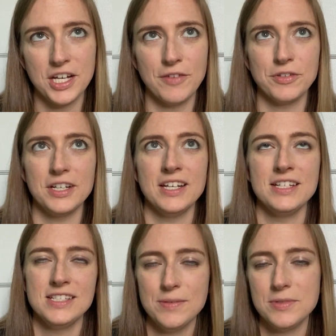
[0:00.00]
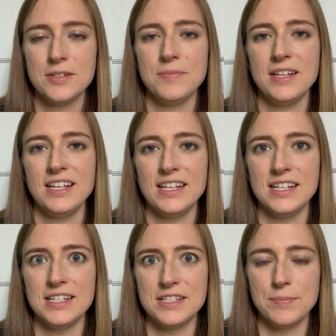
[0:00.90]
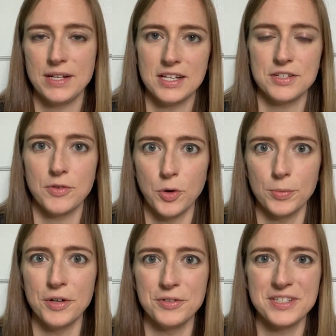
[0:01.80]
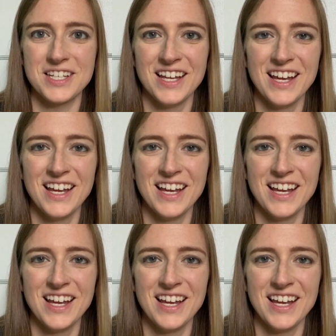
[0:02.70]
every symptom is because of hormones.